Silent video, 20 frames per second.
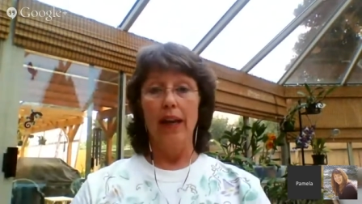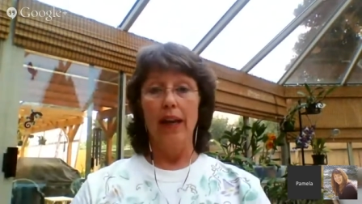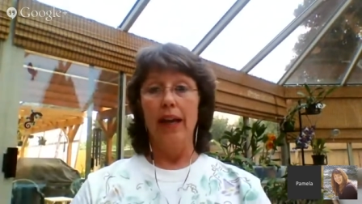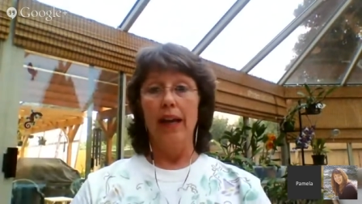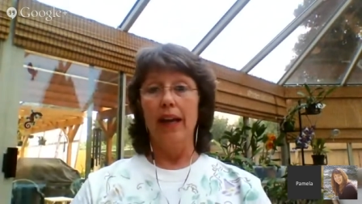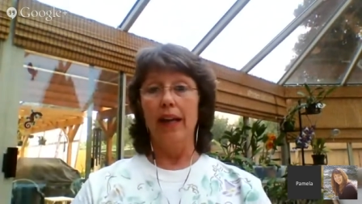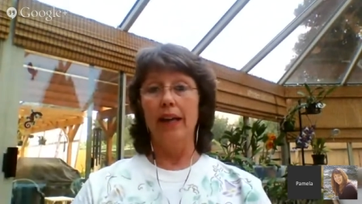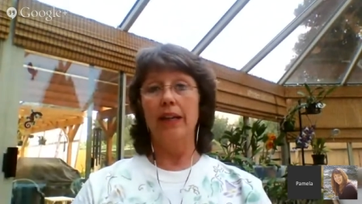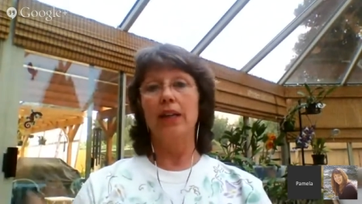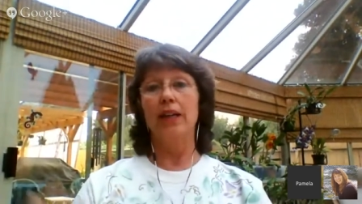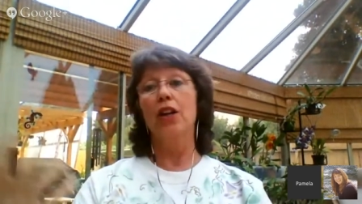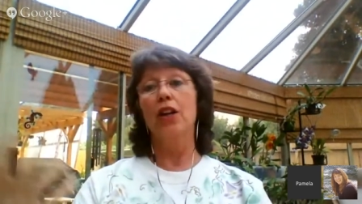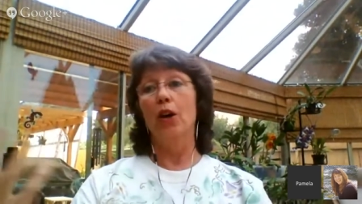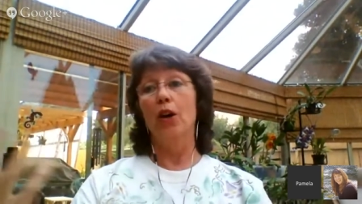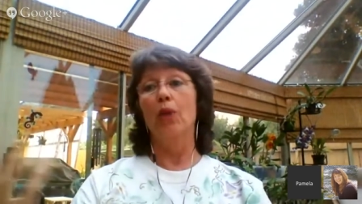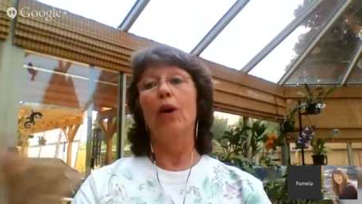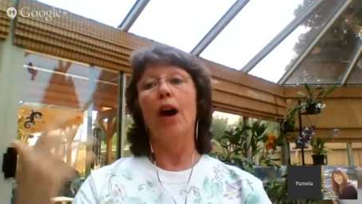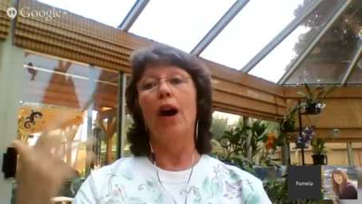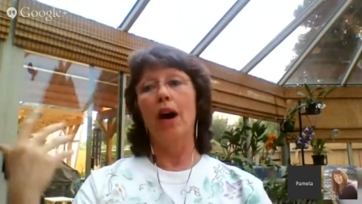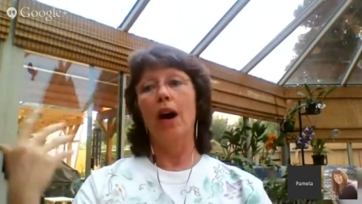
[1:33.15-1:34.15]
you
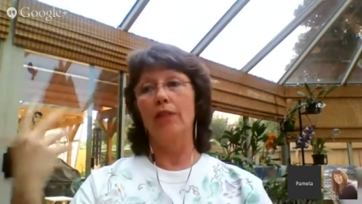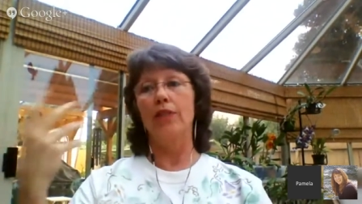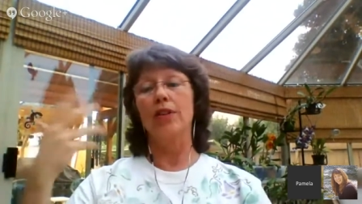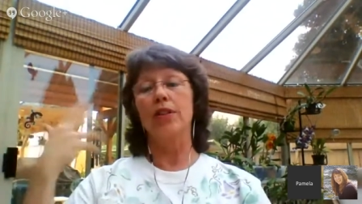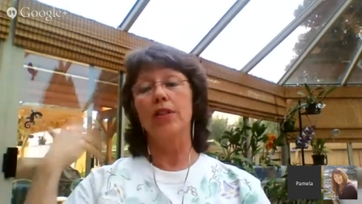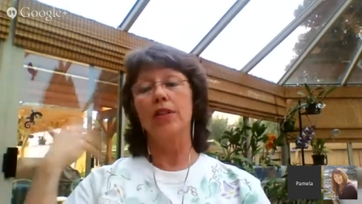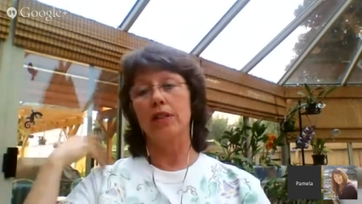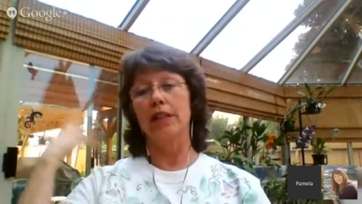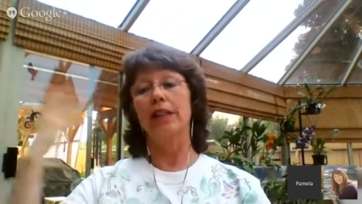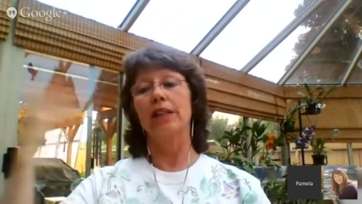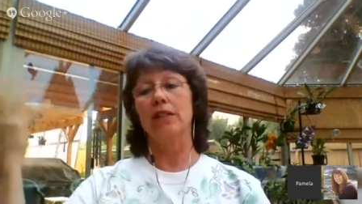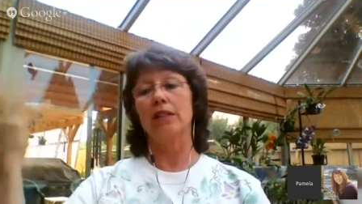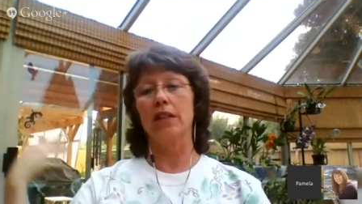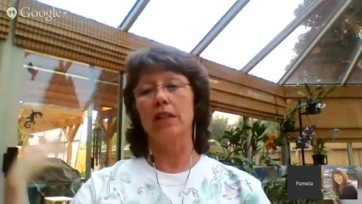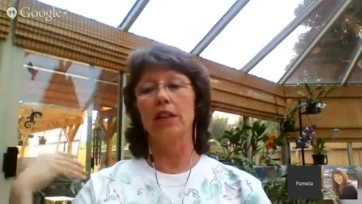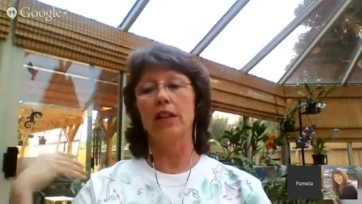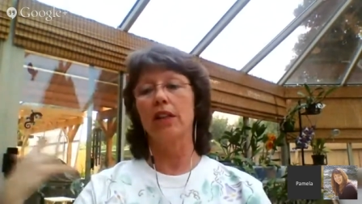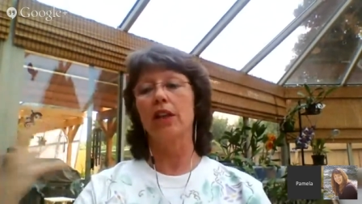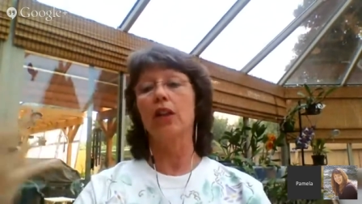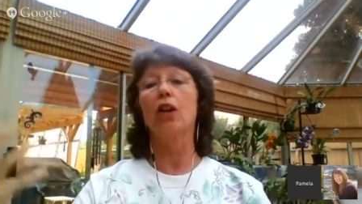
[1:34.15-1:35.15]
know, obviously it's the,
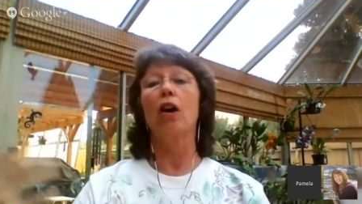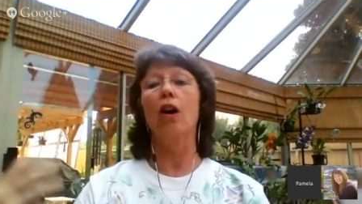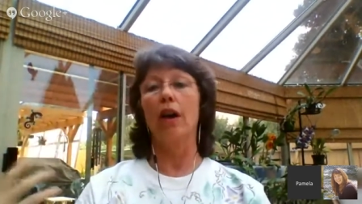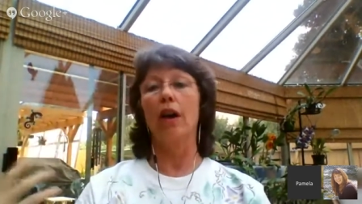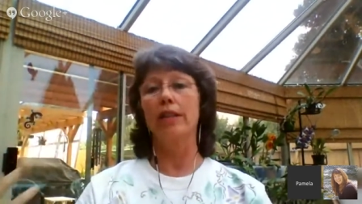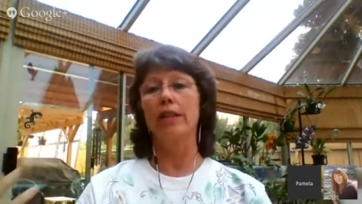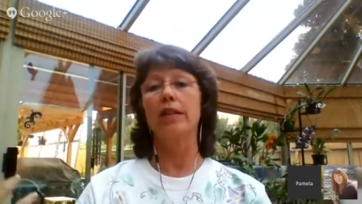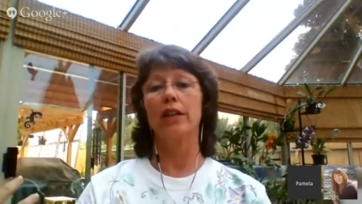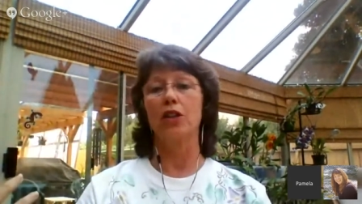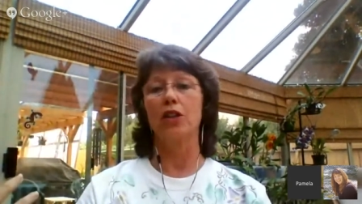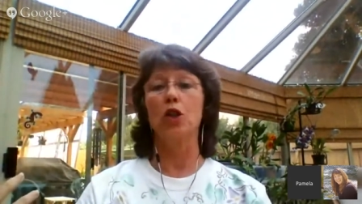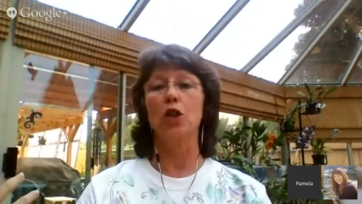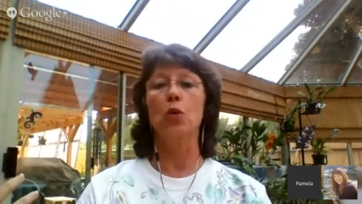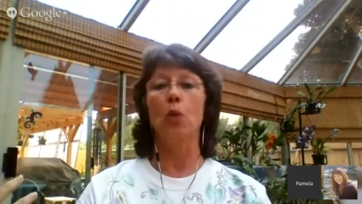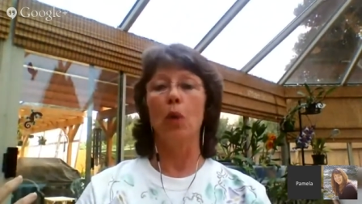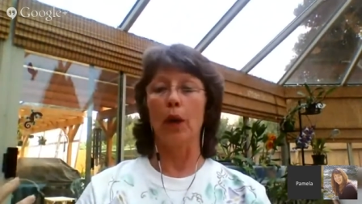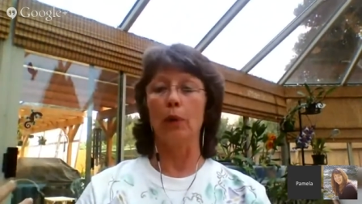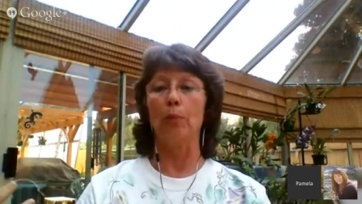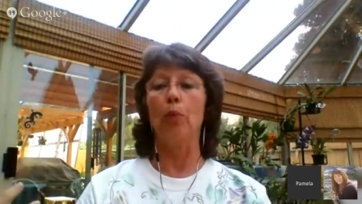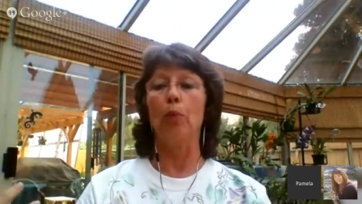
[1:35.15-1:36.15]
the content you
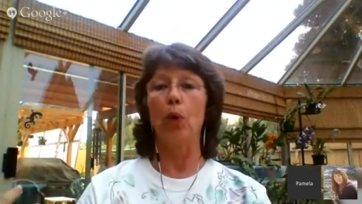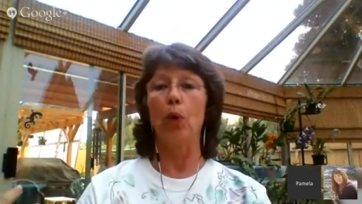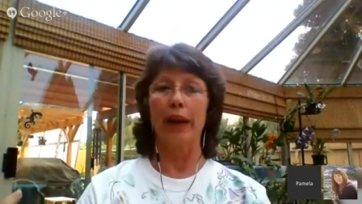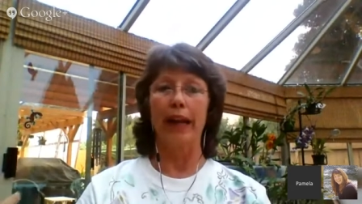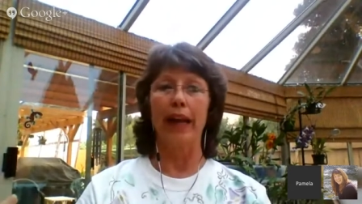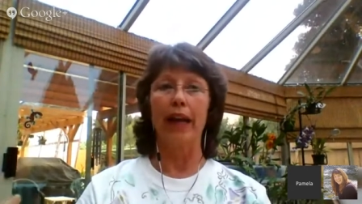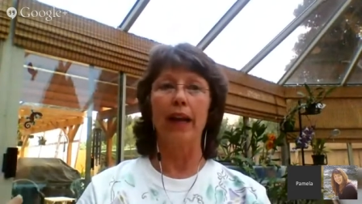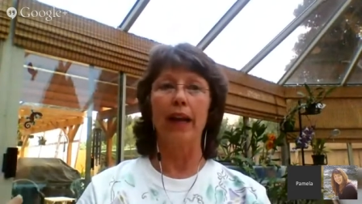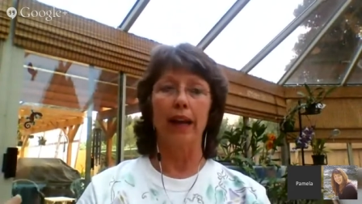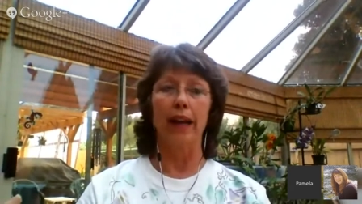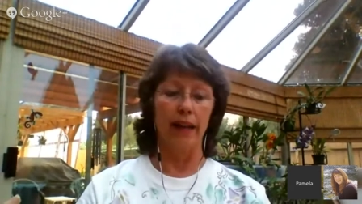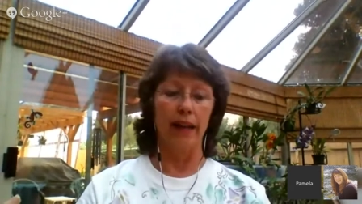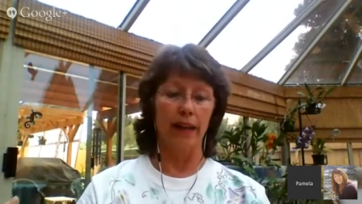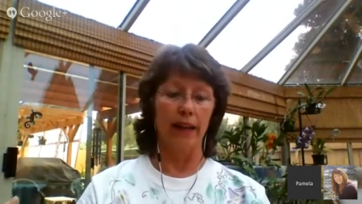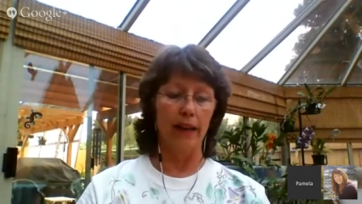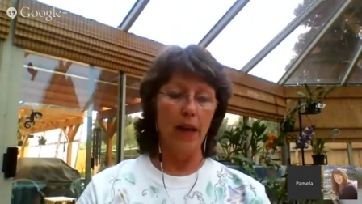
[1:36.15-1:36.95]
want to put in it,